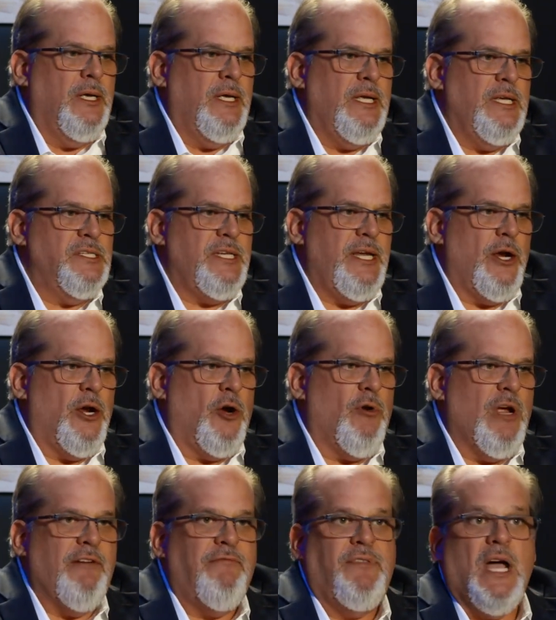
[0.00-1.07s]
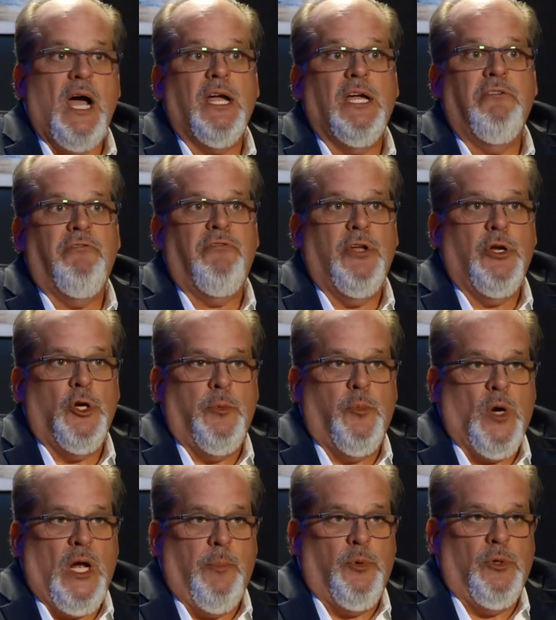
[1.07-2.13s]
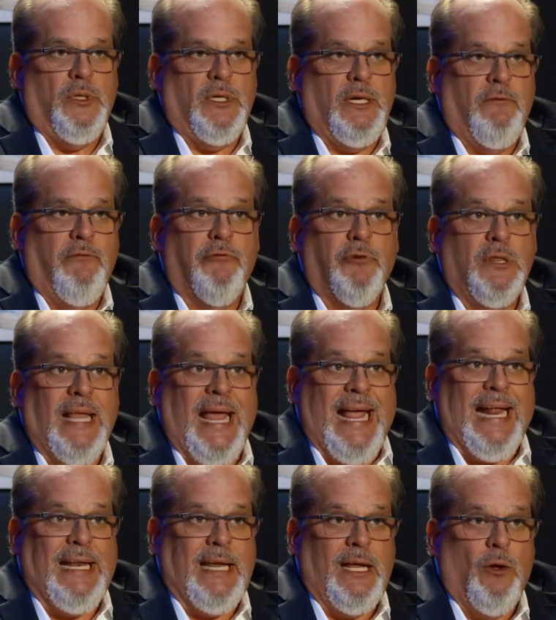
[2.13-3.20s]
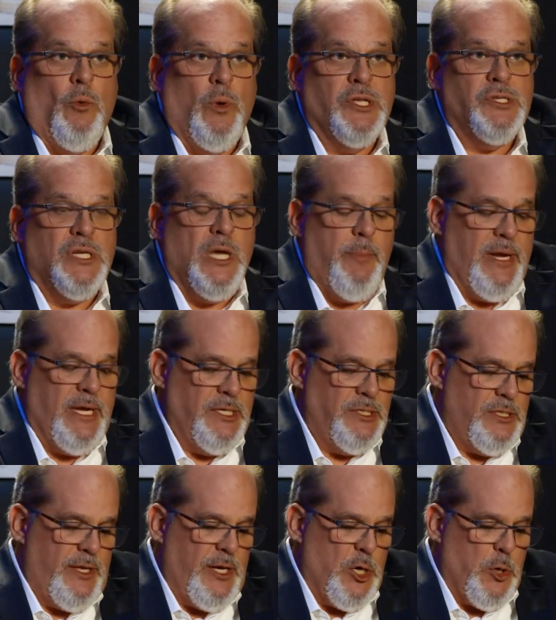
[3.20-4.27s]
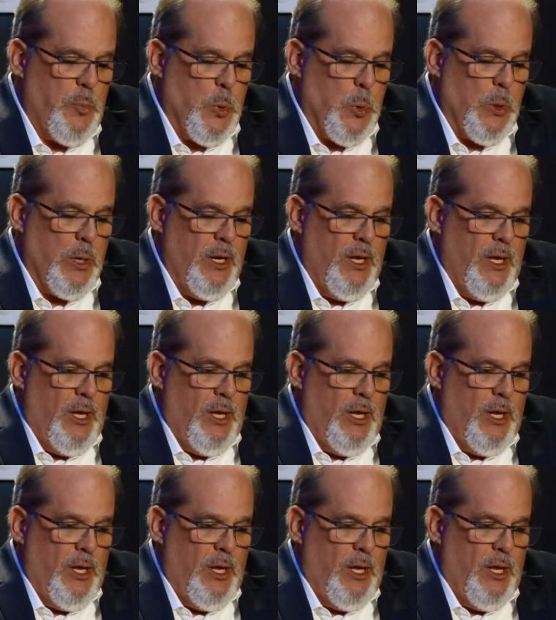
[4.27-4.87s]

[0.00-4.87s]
Is the aircraft not configured properly for landing when it's coming into the airport?